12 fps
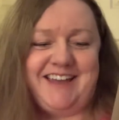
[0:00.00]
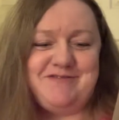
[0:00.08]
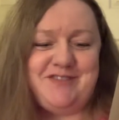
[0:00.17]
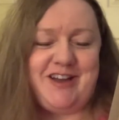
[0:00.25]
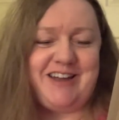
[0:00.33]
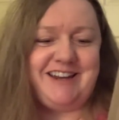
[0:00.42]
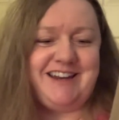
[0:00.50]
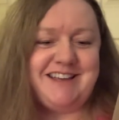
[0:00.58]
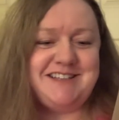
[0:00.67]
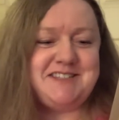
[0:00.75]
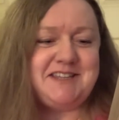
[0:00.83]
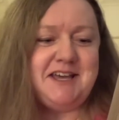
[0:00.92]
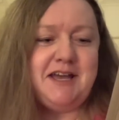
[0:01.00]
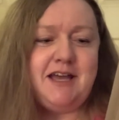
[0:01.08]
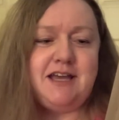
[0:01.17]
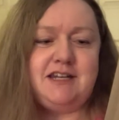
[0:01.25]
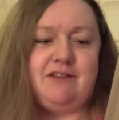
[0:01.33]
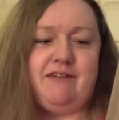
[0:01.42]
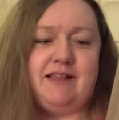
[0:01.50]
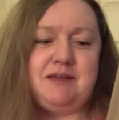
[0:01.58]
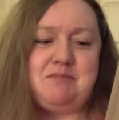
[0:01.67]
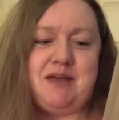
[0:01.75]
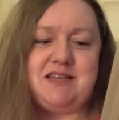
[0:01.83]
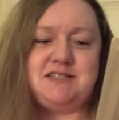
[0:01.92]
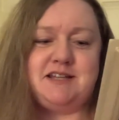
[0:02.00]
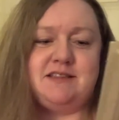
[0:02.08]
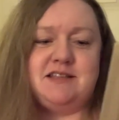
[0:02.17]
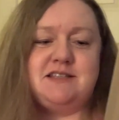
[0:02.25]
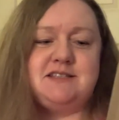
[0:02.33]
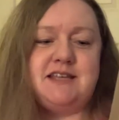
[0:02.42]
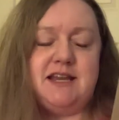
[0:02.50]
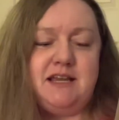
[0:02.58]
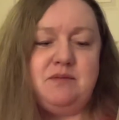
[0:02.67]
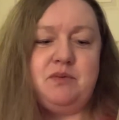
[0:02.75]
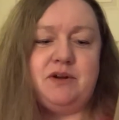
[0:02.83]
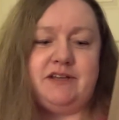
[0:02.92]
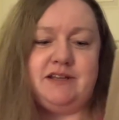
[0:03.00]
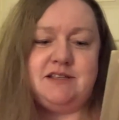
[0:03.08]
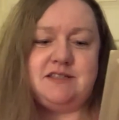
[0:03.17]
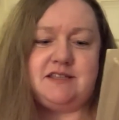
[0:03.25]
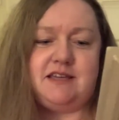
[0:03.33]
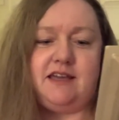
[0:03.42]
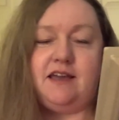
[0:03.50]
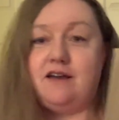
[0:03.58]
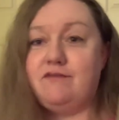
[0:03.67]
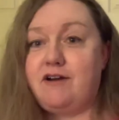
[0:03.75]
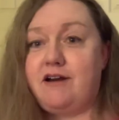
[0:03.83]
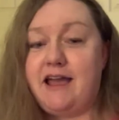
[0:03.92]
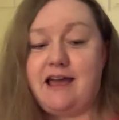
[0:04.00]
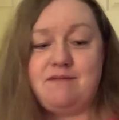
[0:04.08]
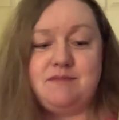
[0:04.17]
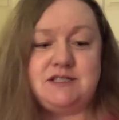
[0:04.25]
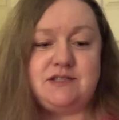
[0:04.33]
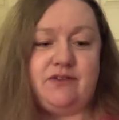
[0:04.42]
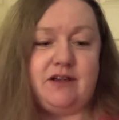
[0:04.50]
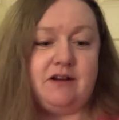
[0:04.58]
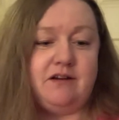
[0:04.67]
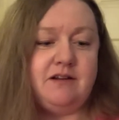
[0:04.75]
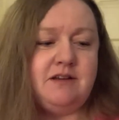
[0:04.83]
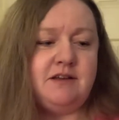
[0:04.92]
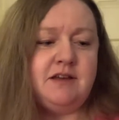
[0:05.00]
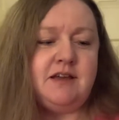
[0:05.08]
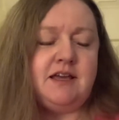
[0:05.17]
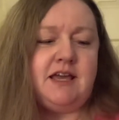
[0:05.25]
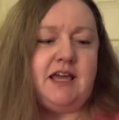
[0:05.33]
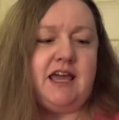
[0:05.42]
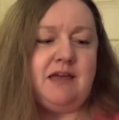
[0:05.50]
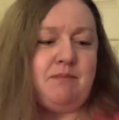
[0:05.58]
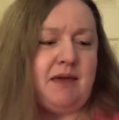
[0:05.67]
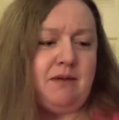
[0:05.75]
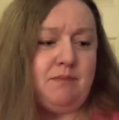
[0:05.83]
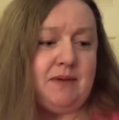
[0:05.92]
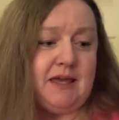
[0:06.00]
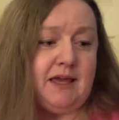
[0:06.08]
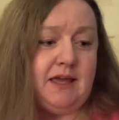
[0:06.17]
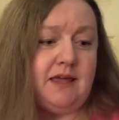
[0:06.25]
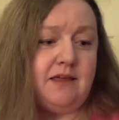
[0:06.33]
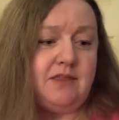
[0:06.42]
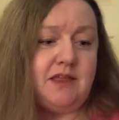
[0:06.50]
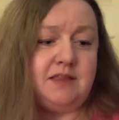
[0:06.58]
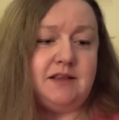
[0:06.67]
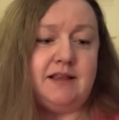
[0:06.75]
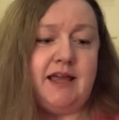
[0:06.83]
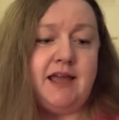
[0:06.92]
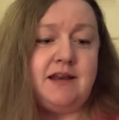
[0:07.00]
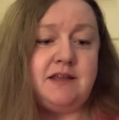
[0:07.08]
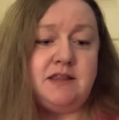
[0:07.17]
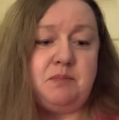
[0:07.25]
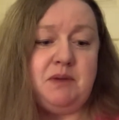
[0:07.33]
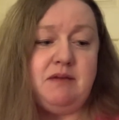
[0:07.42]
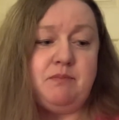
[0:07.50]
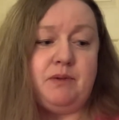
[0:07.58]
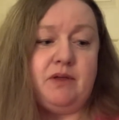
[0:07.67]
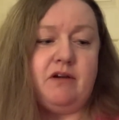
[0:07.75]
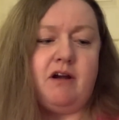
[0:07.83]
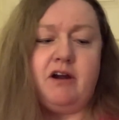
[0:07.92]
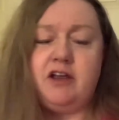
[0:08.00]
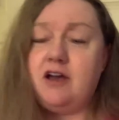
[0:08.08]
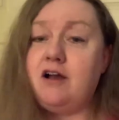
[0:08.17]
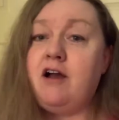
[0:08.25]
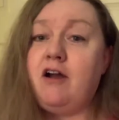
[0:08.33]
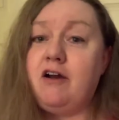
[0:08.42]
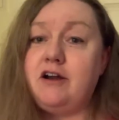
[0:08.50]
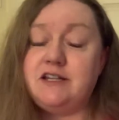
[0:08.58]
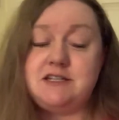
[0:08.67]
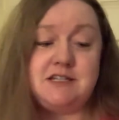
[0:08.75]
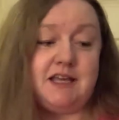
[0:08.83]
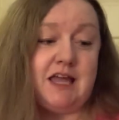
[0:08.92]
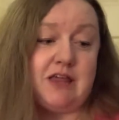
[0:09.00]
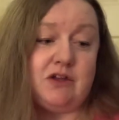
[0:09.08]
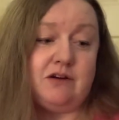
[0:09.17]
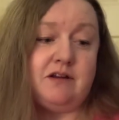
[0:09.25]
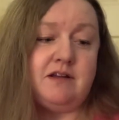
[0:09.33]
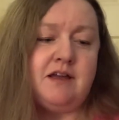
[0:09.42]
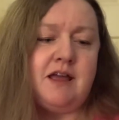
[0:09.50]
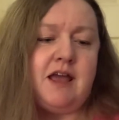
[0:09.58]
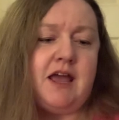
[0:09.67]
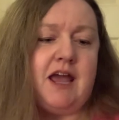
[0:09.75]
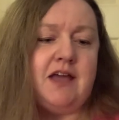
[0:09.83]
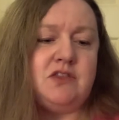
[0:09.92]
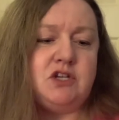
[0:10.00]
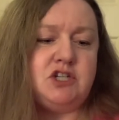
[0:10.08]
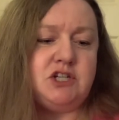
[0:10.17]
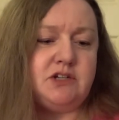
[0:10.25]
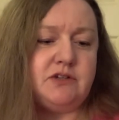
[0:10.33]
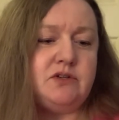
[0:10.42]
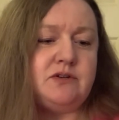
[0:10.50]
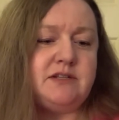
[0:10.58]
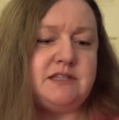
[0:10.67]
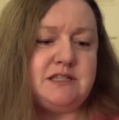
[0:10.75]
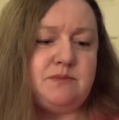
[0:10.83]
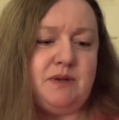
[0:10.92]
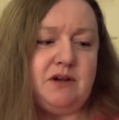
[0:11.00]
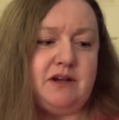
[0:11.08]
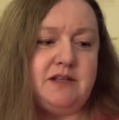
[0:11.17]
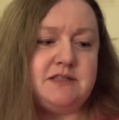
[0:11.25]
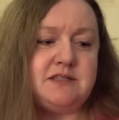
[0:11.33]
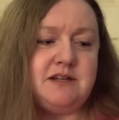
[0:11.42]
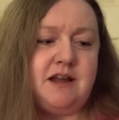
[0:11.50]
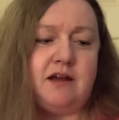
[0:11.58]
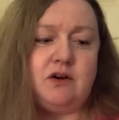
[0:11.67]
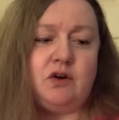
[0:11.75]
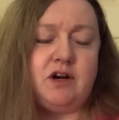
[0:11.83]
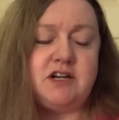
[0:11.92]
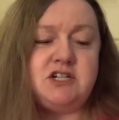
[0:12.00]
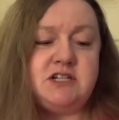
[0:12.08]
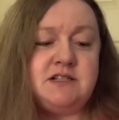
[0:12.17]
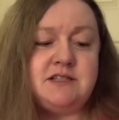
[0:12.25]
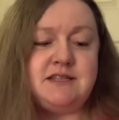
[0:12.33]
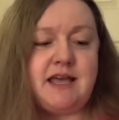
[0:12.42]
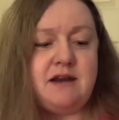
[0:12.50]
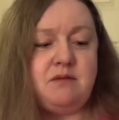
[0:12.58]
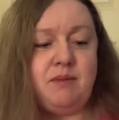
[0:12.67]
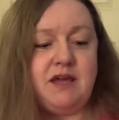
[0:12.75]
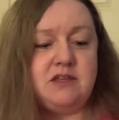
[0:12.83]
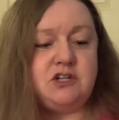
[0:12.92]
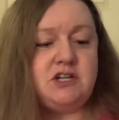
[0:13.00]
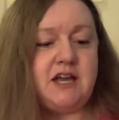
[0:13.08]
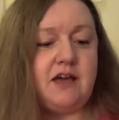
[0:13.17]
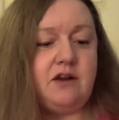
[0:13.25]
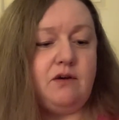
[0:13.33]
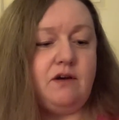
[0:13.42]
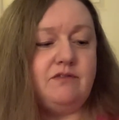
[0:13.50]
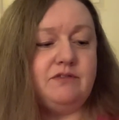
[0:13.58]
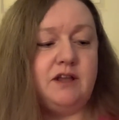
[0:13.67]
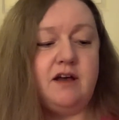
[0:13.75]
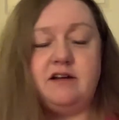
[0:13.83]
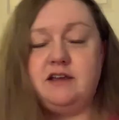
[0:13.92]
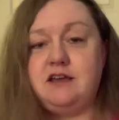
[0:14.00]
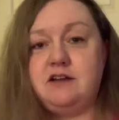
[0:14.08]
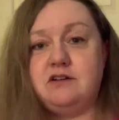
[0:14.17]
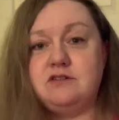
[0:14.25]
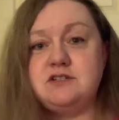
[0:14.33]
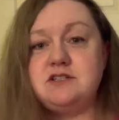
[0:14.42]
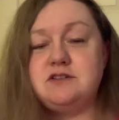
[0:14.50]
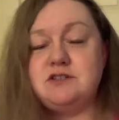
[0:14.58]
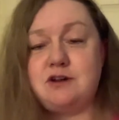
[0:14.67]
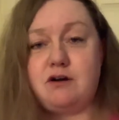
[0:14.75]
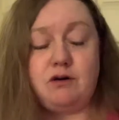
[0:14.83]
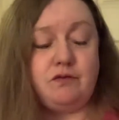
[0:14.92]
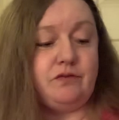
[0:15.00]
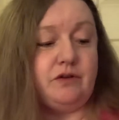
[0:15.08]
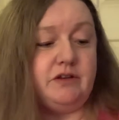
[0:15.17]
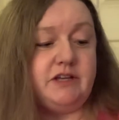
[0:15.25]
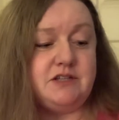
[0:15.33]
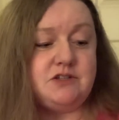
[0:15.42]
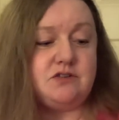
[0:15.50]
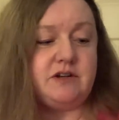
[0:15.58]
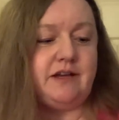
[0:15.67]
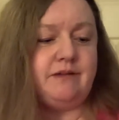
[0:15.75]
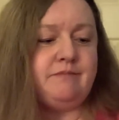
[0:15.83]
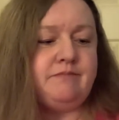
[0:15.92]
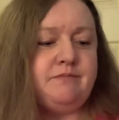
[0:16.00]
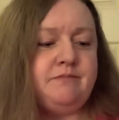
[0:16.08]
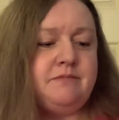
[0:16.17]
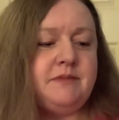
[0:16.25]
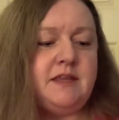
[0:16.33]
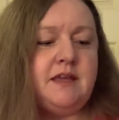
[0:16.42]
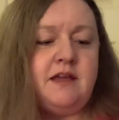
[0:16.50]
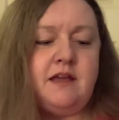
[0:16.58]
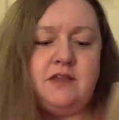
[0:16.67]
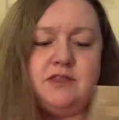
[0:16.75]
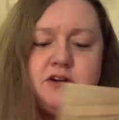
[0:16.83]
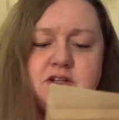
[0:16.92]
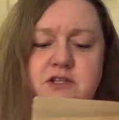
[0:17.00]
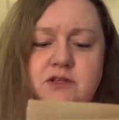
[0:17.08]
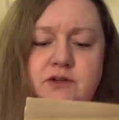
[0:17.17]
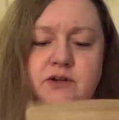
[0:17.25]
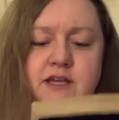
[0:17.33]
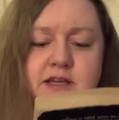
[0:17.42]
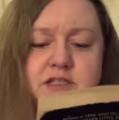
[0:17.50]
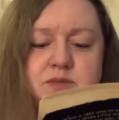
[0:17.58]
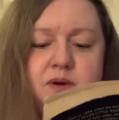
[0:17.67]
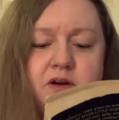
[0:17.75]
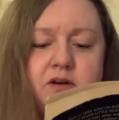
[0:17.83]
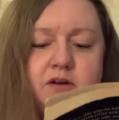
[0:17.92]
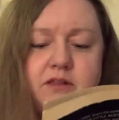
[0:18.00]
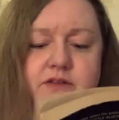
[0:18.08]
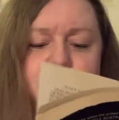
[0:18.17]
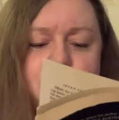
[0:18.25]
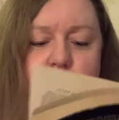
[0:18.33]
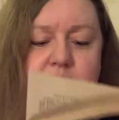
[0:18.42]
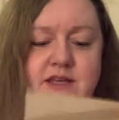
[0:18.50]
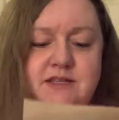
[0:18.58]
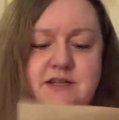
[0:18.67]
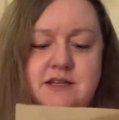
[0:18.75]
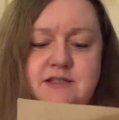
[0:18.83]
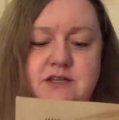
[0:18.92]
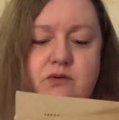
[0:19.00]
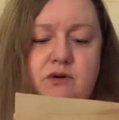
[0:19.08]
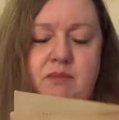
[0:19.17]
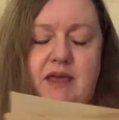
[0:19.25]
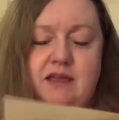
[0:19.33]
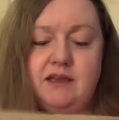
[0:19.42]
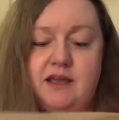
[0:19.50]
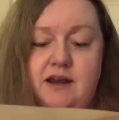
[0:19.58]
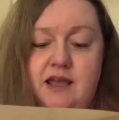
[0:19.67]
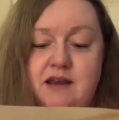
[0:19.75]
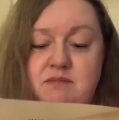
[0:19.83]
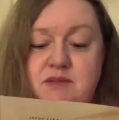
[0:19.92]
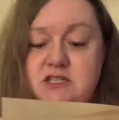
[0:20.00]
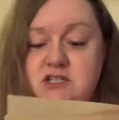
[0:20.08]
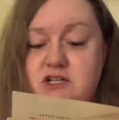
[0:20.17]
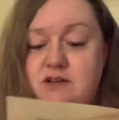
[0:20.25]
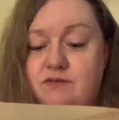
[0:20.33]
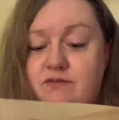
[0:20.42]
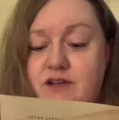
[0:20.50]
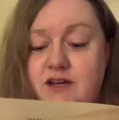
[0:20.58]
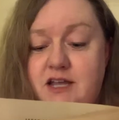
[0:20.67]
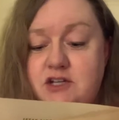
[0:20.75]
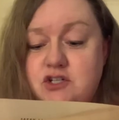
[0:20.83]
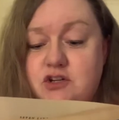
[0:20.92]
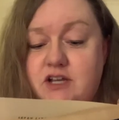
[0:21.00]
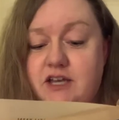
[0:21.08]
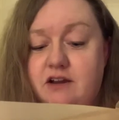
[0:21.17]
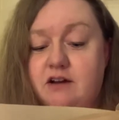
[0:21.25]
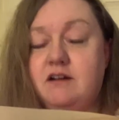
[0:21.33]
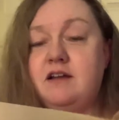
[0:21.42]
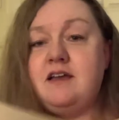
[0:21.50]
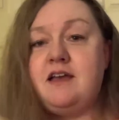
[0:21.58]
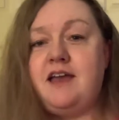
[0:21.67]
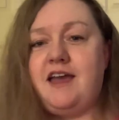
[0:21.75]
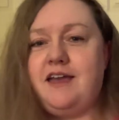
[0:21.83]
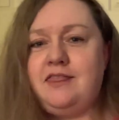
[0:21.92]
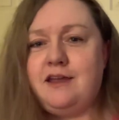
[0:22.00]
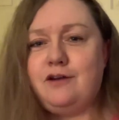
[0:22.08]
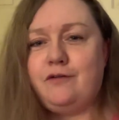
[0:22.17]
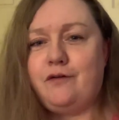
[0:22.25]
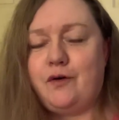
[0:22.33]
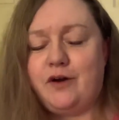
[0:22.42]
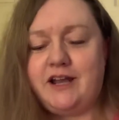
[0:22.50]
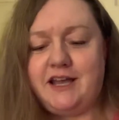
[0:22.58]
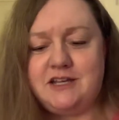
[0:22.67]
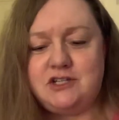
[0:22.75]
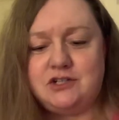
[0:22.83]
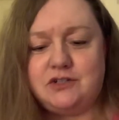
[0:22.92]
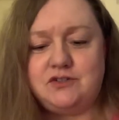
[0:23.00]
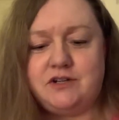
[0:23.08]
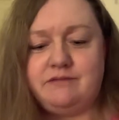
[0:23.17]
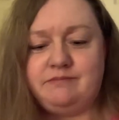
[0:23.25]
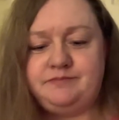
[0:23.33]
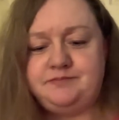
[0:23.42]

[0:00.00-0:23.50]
of naughtiness develop best in the sunny brilliancy of our atmosphere. It may be that the land and the people are young-hearted together and the children's spirits not crushed and saddened by the shadow of long years' sorrowful history. There is a lurking sparkle of joyousness and rebellion and mischief in nature here, and therefore in children.